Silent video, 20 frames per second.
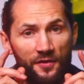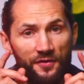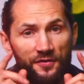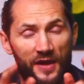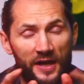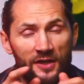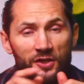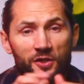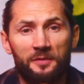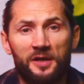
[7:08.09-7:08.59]

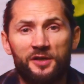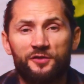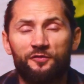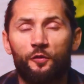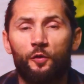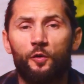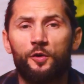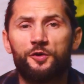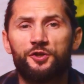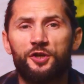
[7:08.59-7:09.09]
Thanks so much
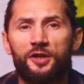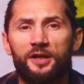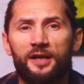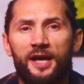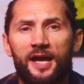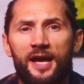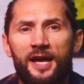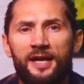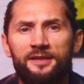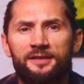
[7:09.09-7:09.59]
for watching
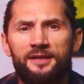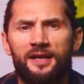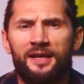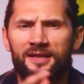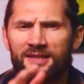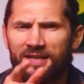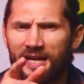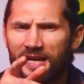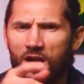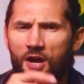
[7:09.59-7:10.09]
and
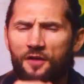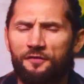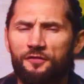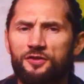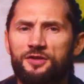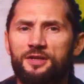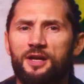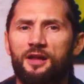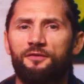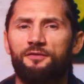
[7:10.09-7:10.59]
take care of
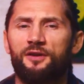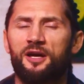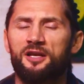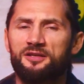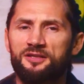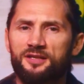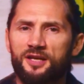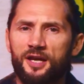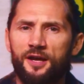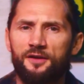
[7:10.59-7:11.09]
yourself. I'll
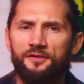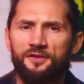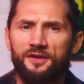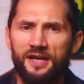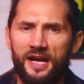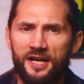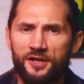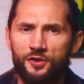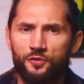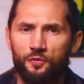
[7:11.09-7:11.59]
see you in the
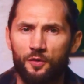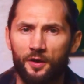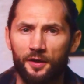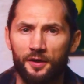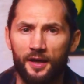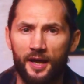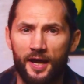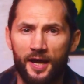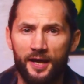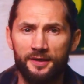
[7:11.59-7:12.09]
next
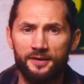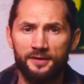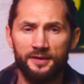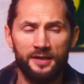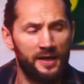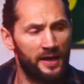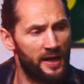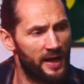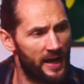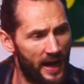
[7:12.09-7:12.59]
one and
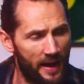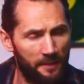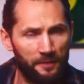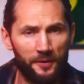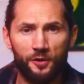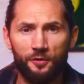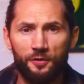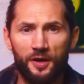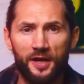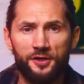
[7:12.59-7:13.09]

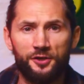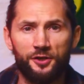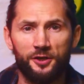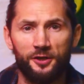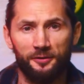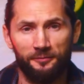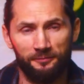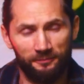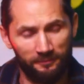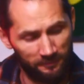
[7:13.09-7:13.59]
happy
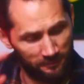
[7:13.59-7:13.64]
creation.